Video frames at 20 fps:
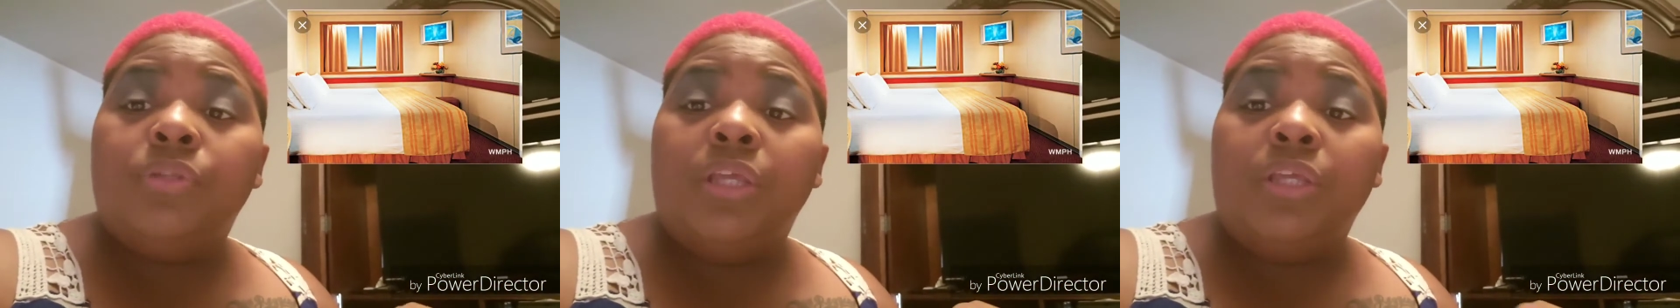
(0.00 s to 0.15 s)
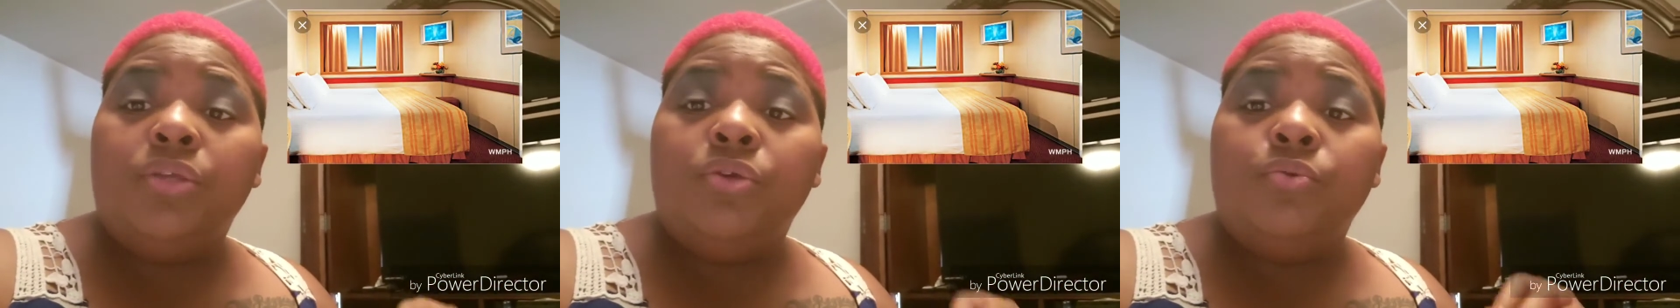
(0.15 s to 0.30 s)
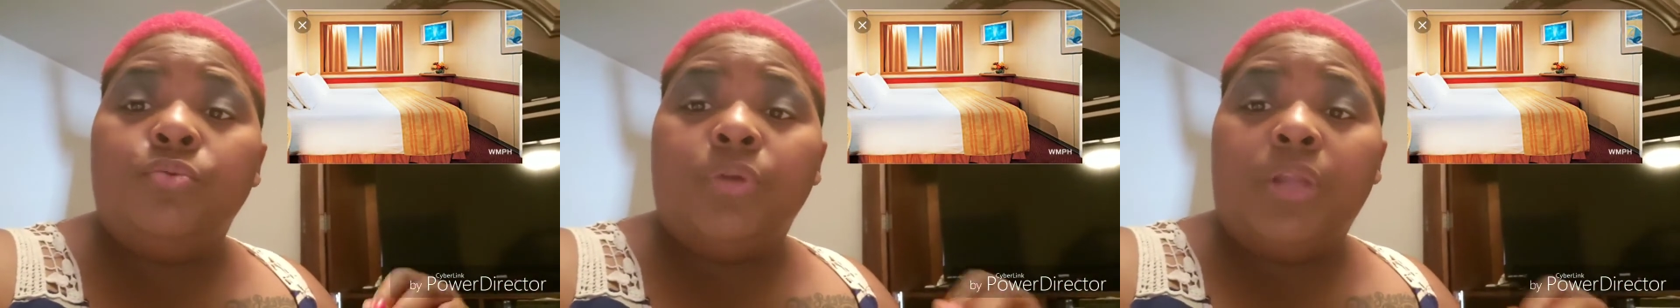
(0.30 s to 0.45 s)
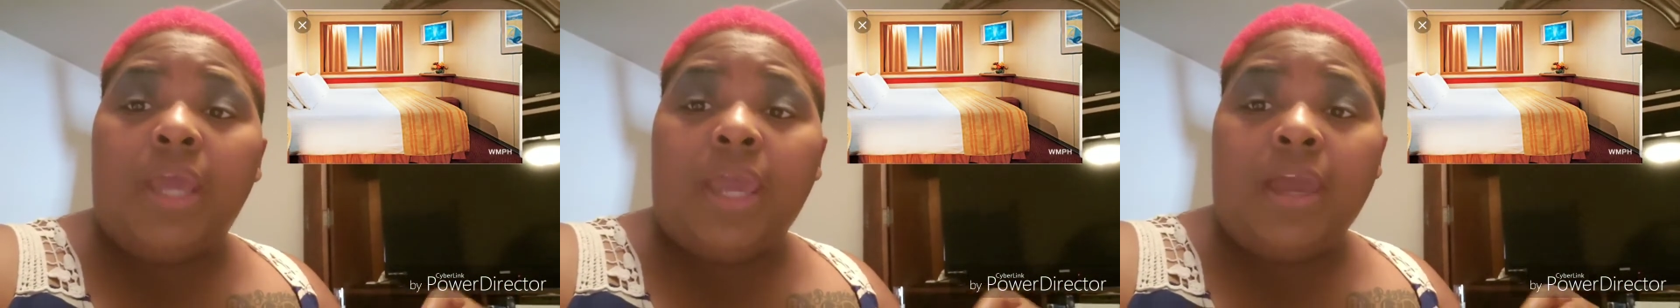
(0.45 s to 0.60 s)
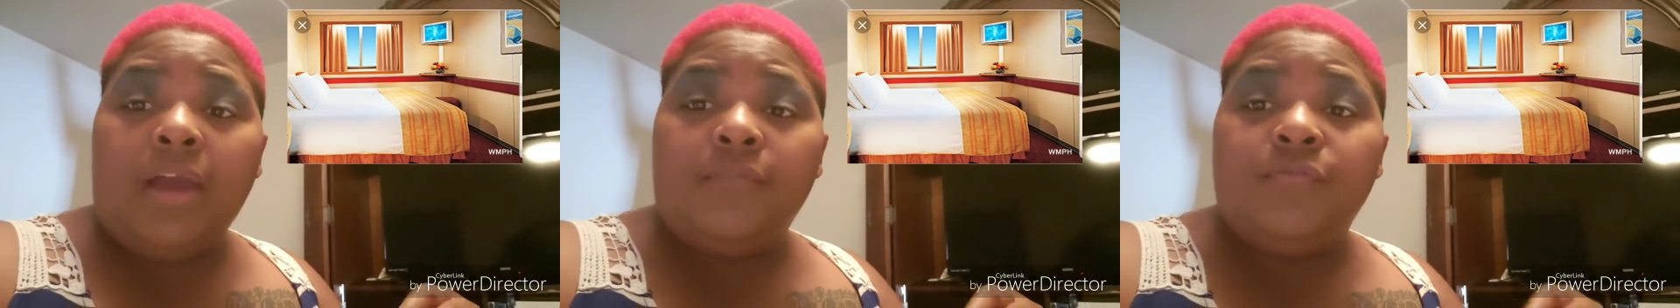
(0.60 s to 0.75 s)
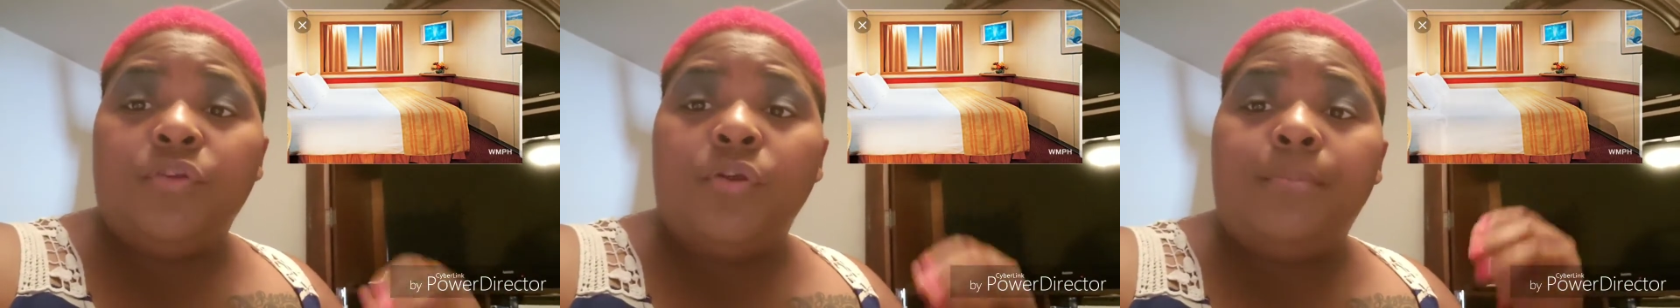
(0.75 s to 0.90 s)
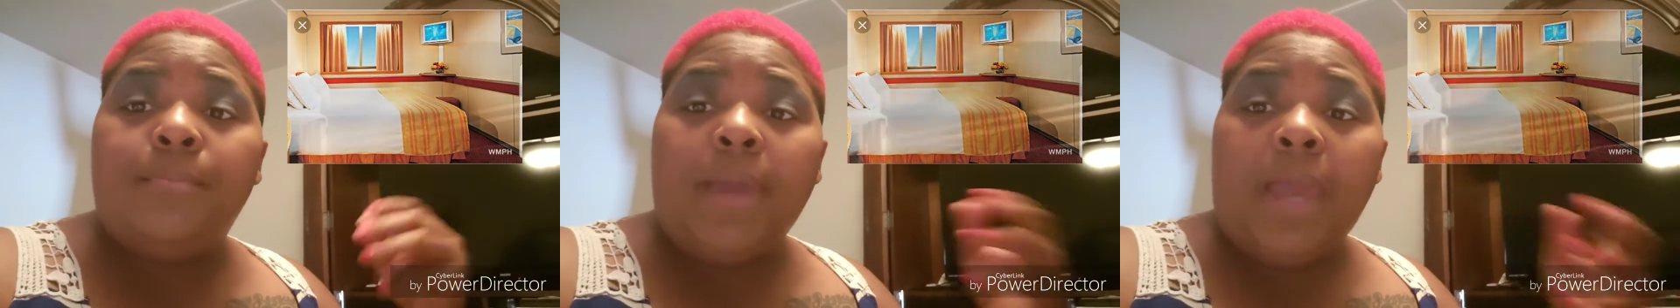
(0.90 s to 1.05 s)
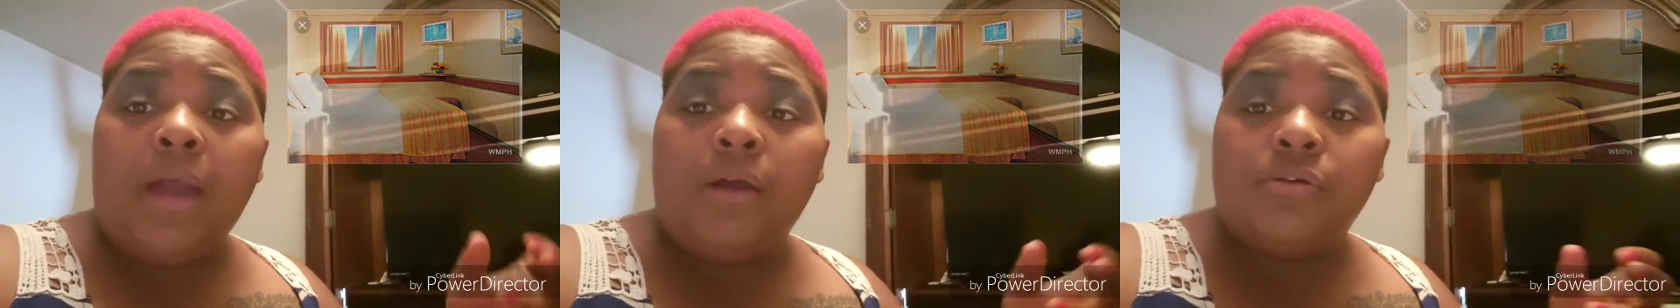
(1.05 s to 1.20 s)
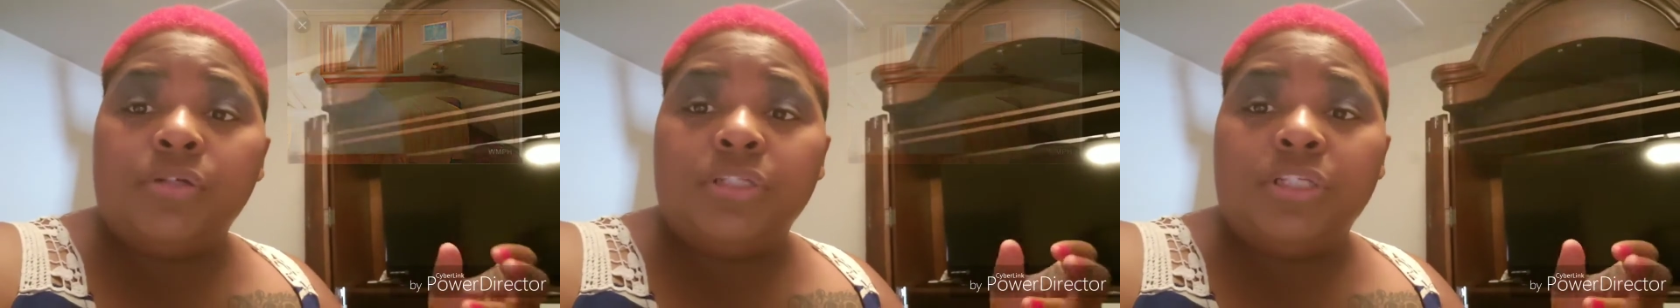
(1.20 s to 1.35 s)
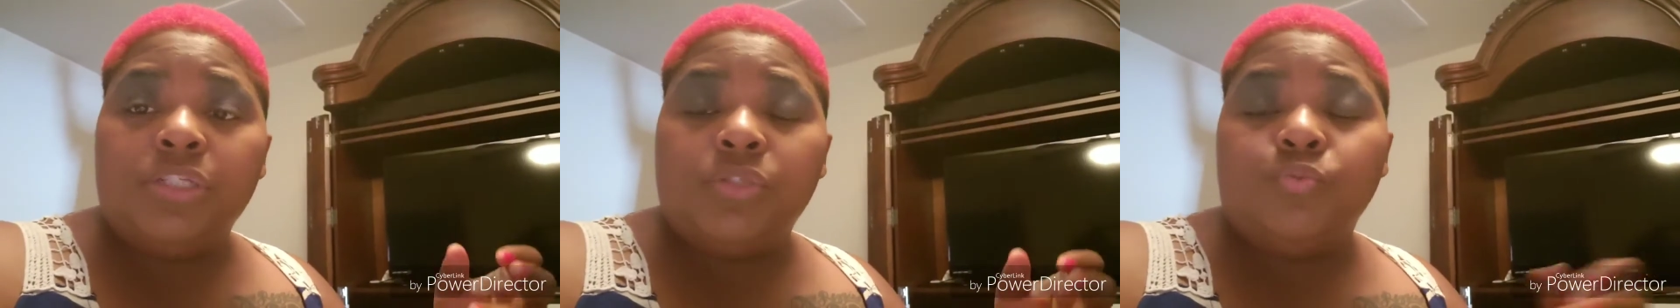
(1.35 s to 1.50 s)
Then you would have your
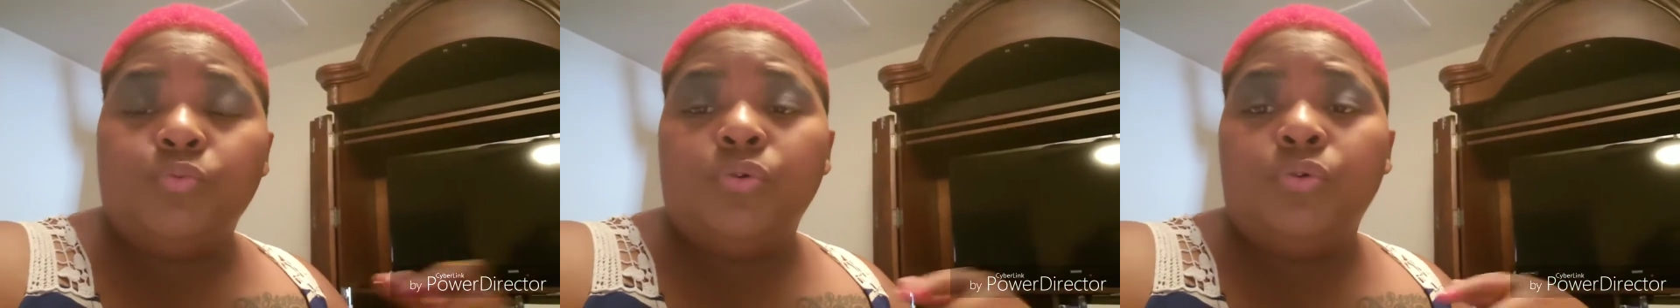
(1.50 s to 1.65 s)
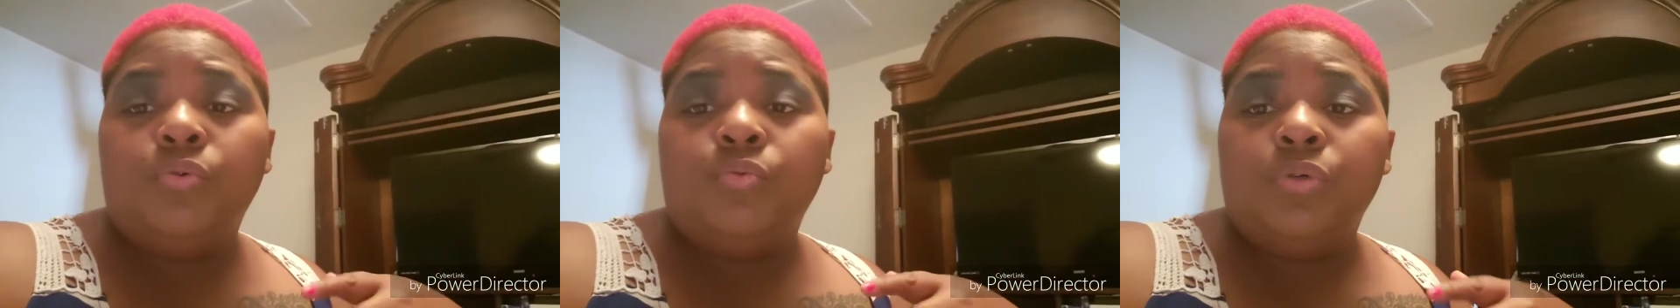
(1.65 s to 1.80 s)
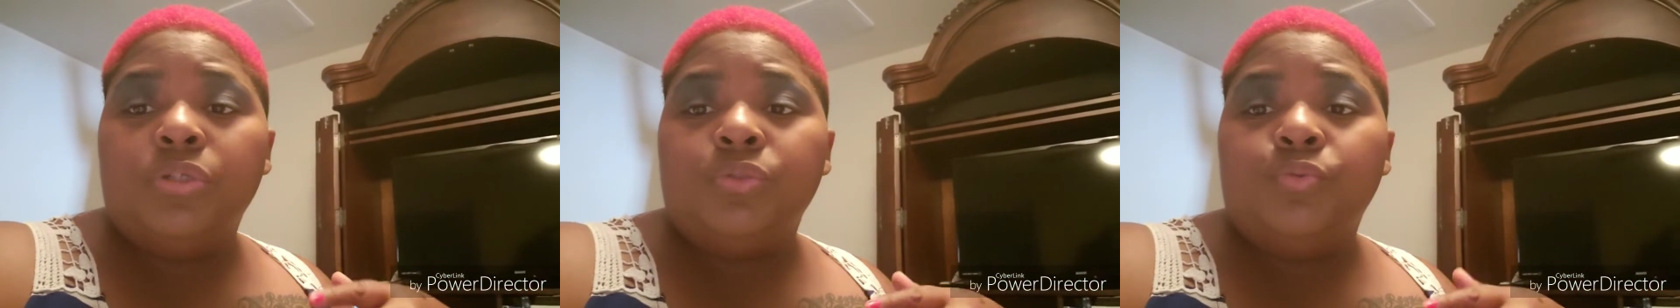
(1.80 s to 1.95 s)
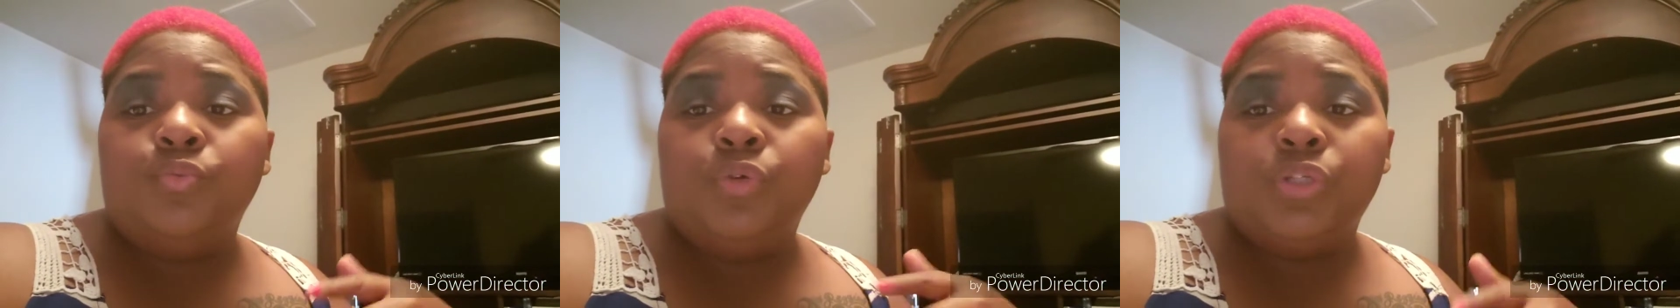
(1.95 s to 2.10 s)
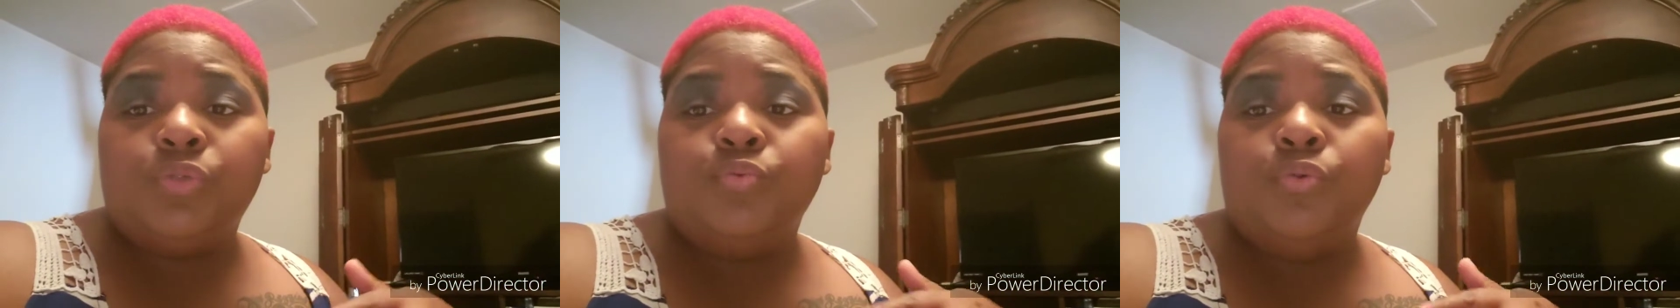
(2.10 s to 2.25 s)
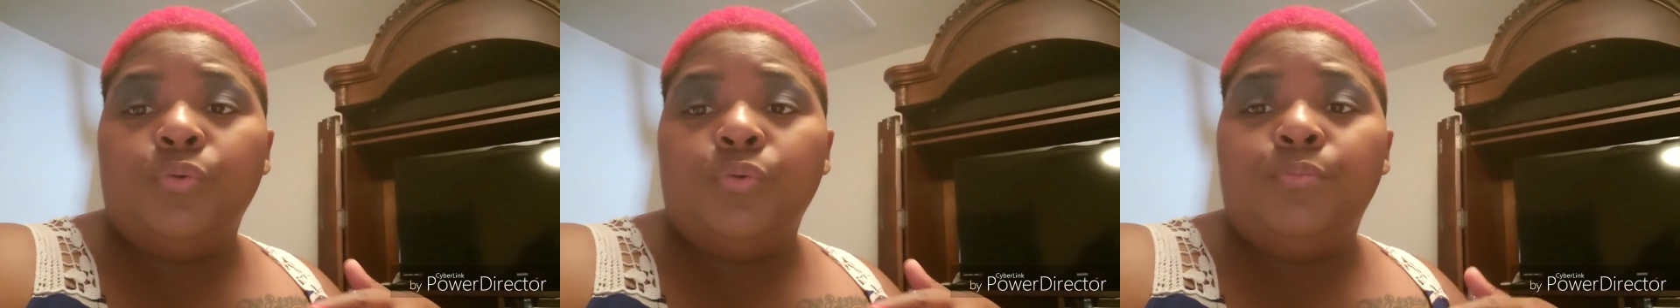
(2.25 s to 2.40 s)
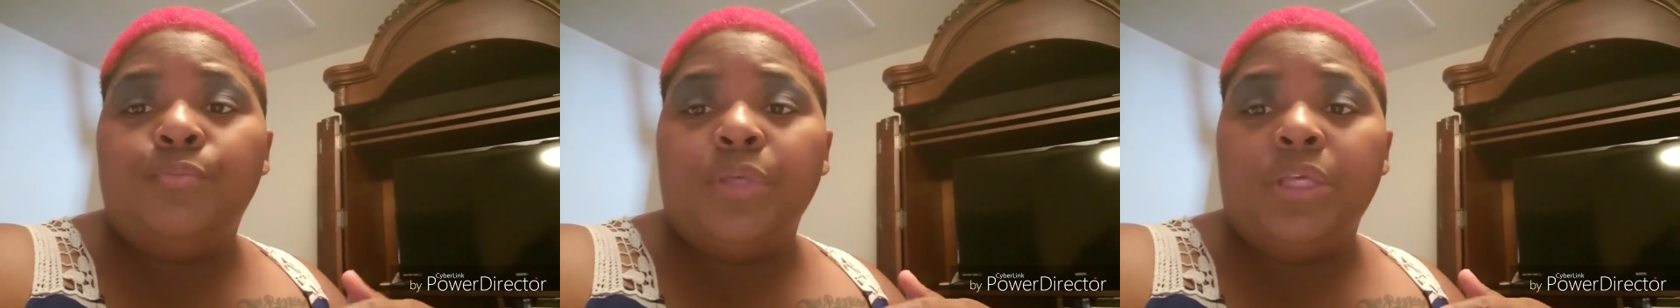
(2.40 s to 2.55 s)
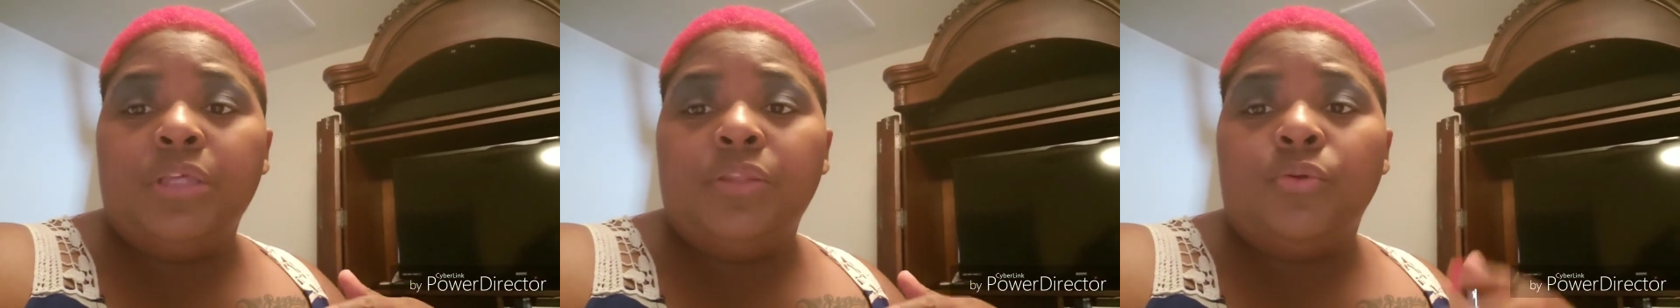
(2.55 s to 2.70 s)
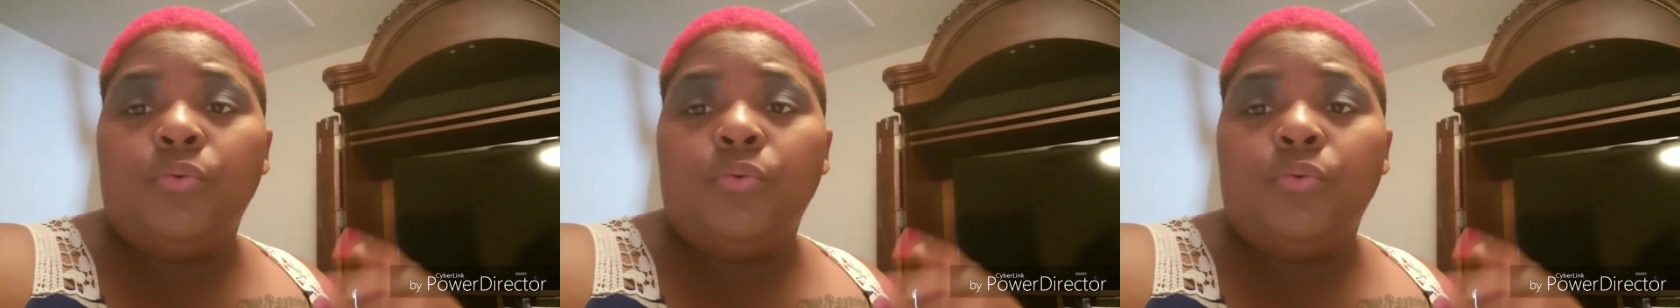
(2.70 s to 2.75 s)
balconies, which will be,